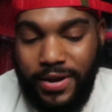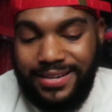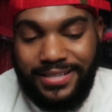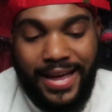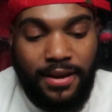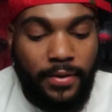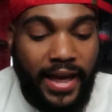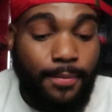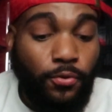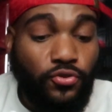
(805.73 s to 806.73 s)
You're actually
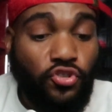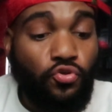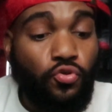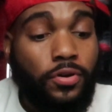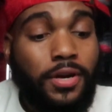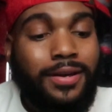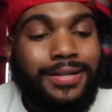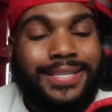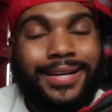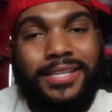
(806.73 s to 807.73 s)
able to
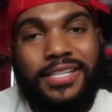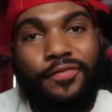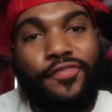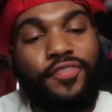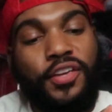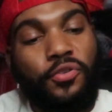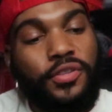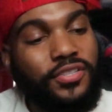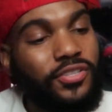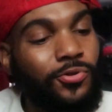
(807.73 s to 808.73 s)
touch and feel
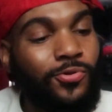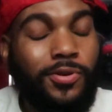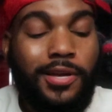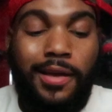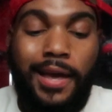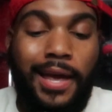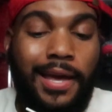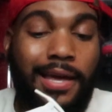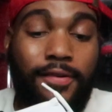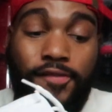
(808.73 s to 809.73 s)
the shoe,
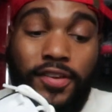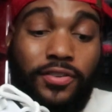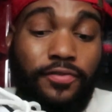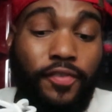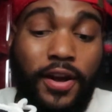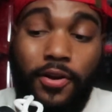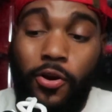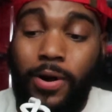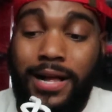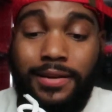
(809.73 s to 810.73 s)
and it feels very
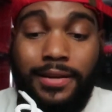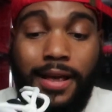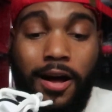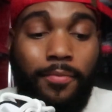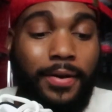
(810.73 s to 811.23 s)
quality, y'all.